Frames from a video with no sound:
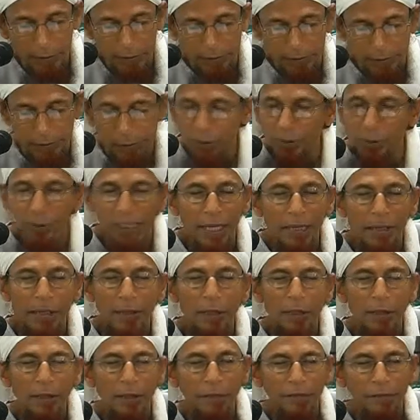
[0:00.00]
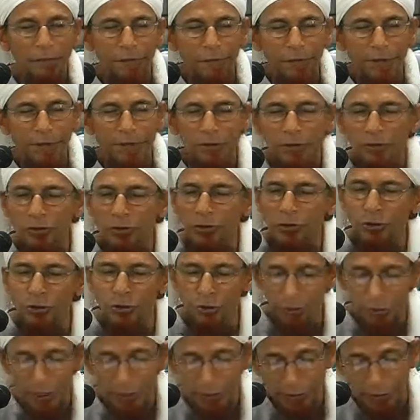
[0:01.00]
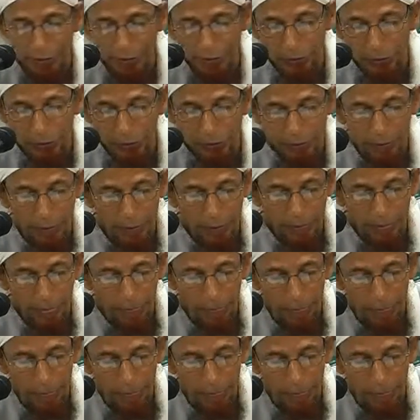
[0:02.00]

So thank Allah for it and show gratitude.